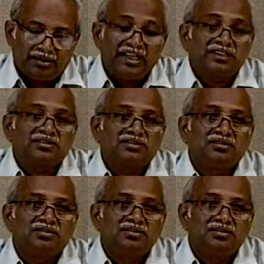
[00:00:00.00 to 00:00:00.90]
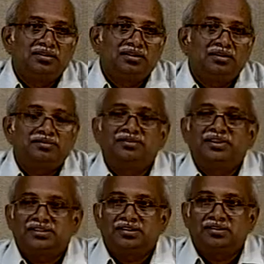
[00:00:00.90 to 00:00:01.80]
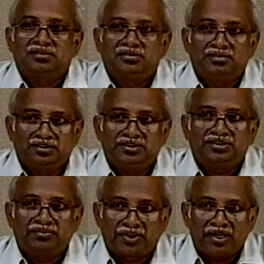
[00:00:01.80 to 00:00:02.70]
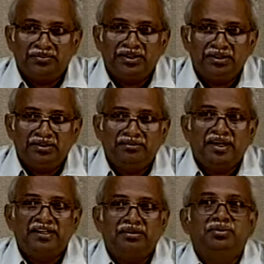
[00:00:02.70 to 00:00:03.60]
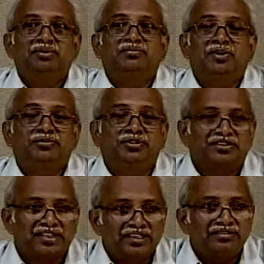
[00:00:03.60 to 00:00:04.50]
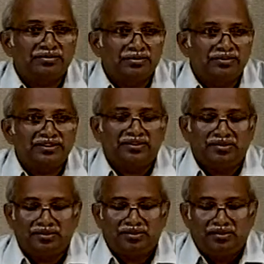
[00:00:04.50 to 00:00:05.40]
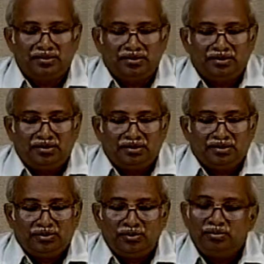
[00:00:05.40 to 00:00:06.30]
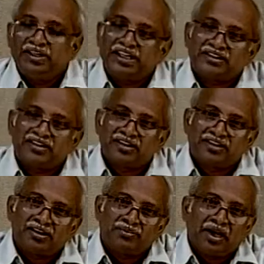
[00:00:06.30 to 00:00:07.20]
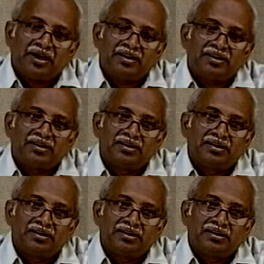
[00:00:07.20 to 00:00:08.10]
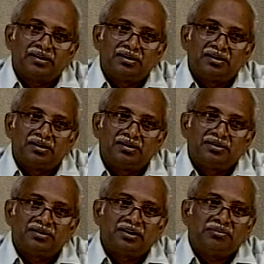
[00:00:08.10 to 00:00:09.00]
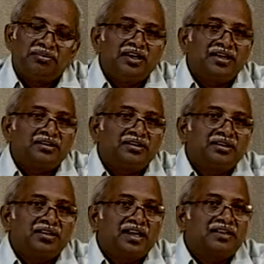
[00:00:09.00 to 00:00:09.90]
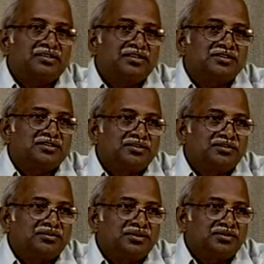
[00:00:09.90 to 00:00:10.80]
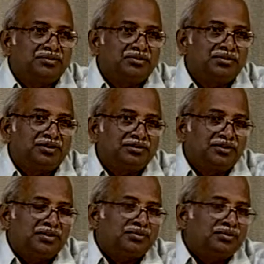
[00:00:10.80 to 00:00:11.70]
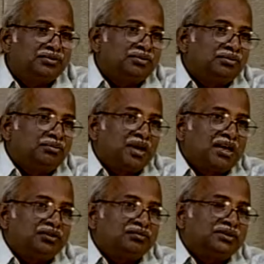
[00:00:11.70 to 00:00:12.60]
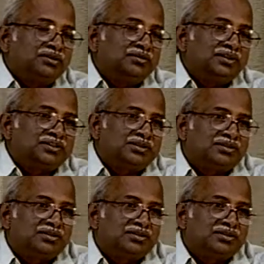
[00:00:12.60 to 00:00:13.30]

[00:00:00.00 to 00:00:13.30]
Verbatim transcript: Length of the vessel, which is a primary variable of the size of the vessel, will be restricted by the meandering characteristics of the river, because you have to maneuver the vessel